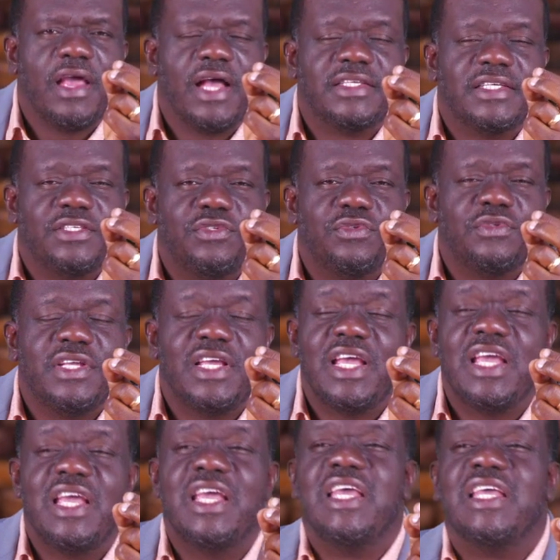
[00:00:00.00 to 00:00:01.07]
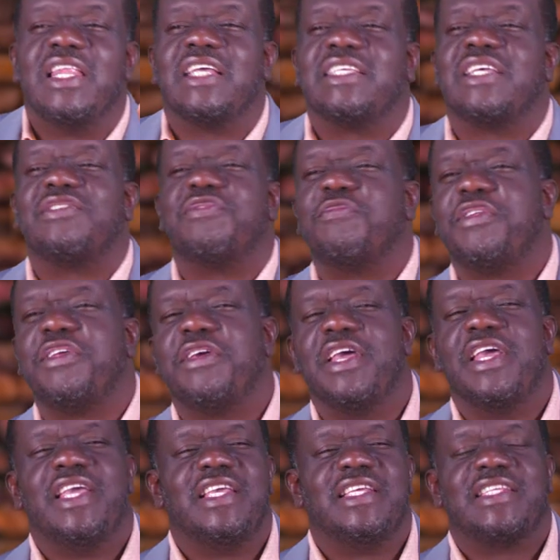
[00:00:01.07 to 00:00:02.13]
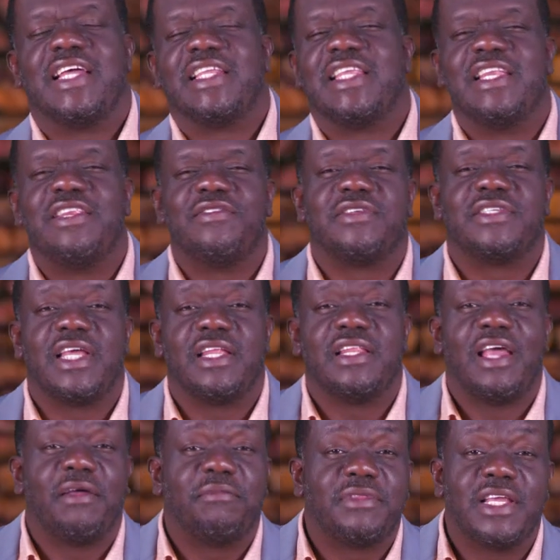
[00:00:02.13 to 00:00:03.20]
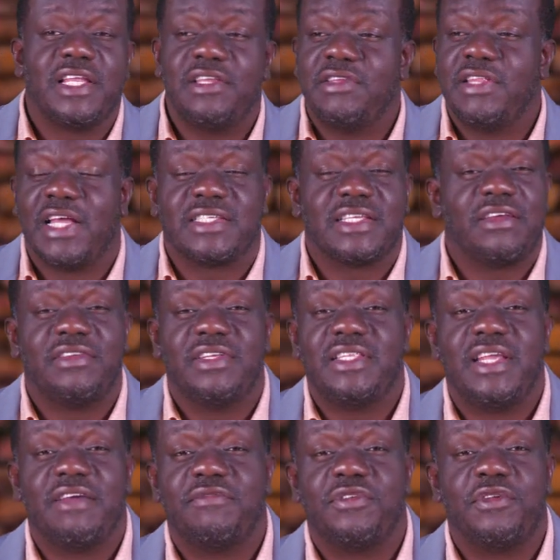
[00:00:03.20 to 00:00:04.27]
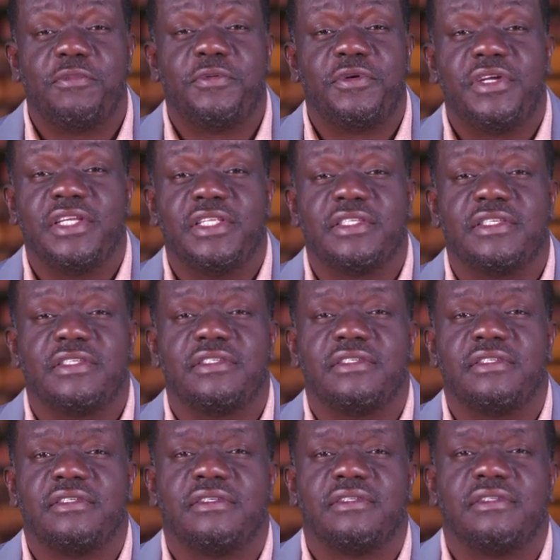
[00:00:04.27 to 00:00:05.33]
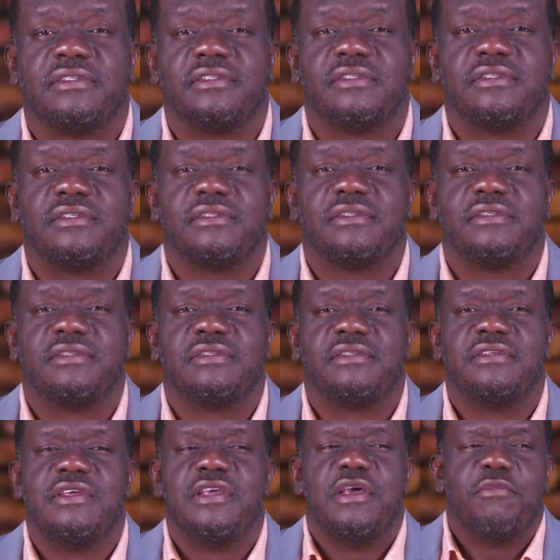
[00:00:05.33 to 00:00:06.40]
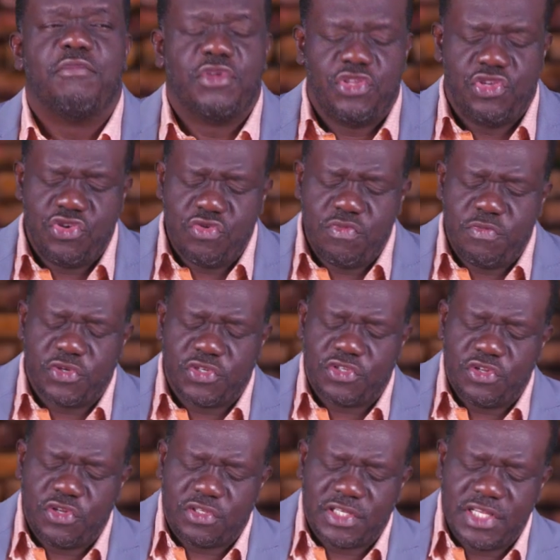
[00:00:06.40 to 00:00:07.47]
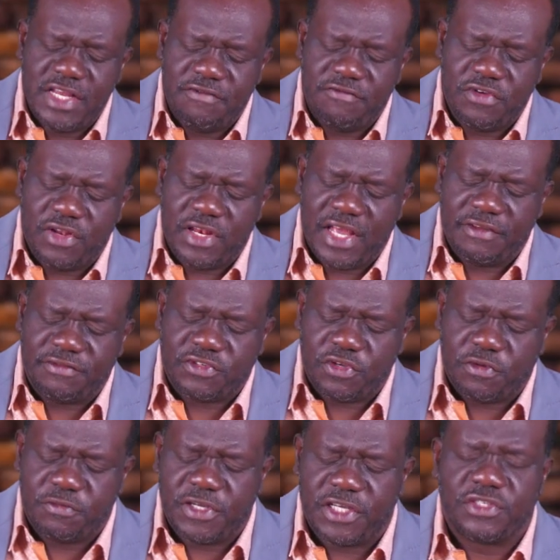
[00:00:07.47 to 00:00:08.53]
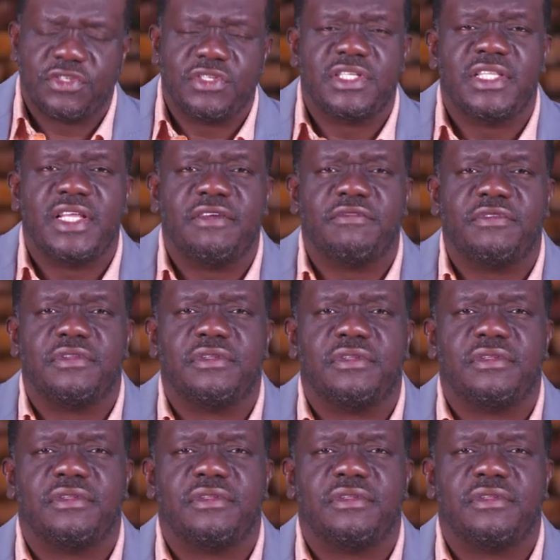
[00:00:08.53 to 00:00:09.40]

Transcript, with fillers: as a tool. Eh, that's how somebody is not telling us that. I'm telling you, that's how the devil operates. But you must not live your life subject to the devil.